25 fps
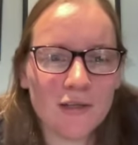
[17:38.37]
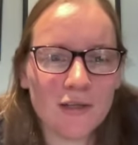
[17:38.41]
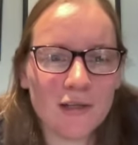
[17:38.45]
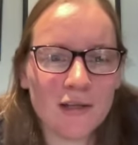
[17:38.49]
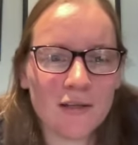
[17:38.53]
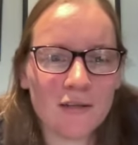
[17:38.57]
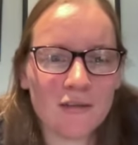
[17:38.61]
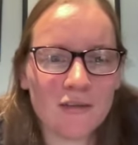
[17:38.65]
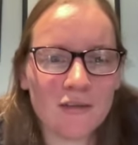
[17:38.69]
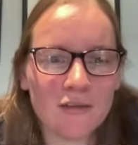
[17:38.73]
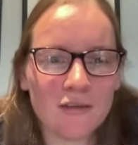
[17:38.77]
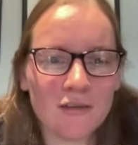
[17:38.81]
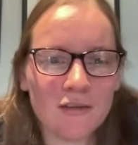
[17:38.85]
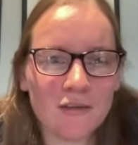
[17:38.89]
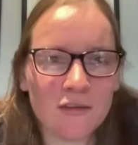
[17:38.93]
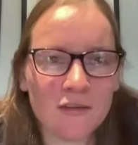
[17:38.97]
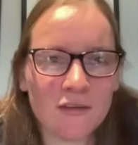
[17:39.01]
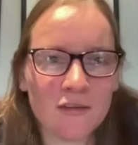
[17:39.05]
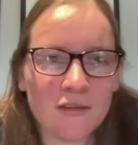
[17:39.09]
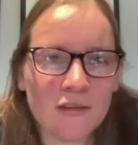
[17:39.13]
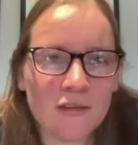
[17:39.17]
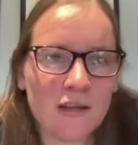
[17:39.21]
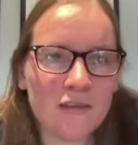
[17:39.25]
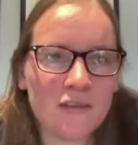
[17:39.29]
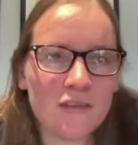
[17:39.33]
and to
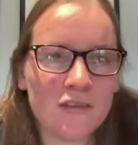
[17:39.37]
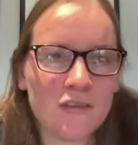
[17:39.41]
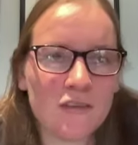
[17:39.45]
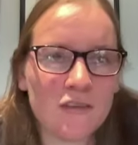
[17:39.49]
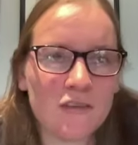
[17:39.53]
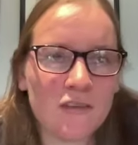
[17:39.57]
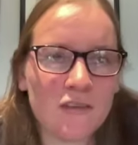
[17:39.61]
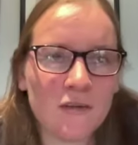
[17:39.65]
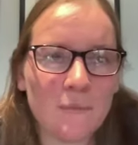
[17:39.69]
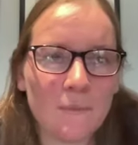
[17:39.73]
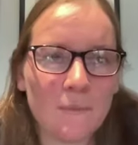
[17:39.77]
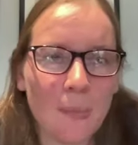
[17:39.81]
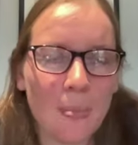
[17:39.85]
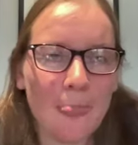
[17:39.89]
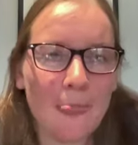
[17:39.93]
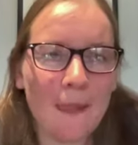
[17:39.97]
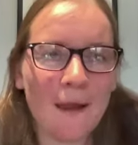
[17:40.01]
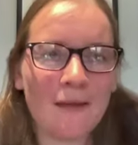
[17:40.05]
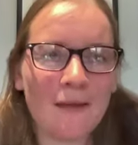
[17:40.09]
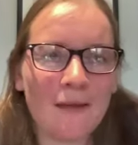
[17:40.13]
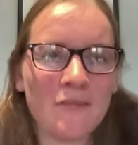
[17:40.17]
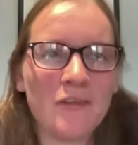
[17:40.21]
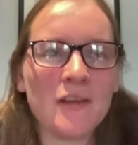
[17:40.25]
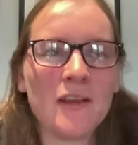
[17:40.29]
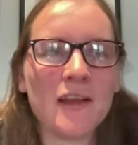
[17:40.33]
it's just
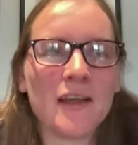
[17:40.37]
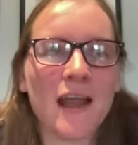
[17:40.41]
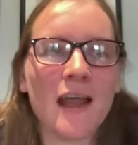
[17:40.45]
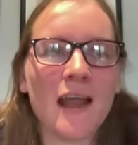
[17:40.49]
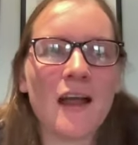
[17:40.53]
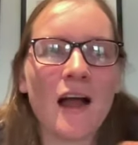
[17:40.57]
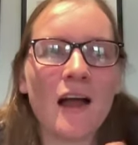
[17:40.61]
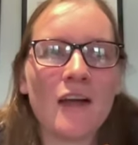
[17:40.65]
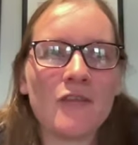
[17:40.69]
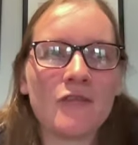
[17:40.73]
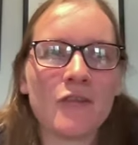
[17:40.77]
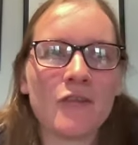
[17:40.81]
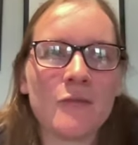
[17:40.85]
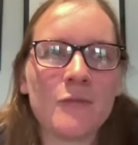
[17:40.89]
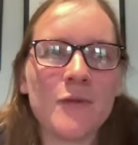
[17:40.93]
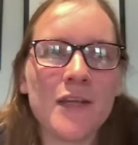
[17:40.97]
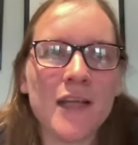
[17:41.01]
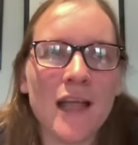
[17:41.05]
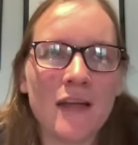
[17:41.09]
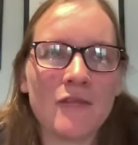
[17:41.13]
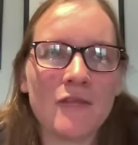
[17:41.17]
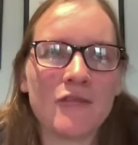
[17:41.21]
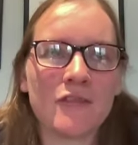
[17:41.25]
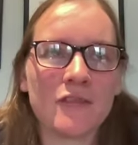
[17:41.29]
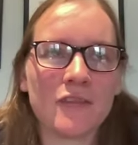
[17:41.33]
I feel like for
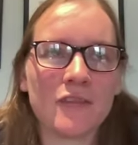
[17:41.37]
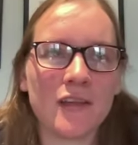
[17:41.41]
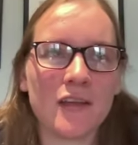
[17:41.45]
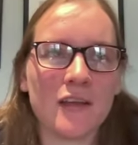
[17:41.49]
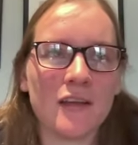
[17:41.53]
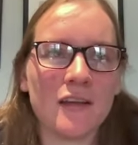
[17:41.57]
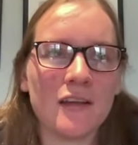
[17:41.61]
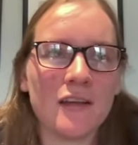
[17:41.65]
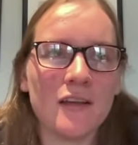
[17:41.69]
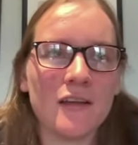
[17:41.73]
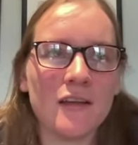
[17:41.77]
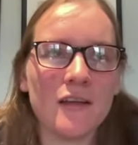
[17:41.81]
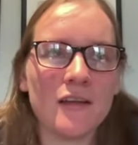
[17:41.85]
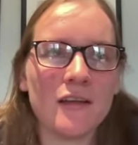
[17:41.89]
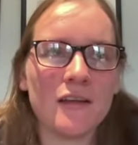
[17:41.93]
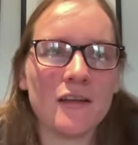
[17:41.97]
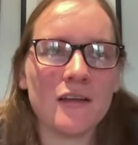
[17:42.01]
me everything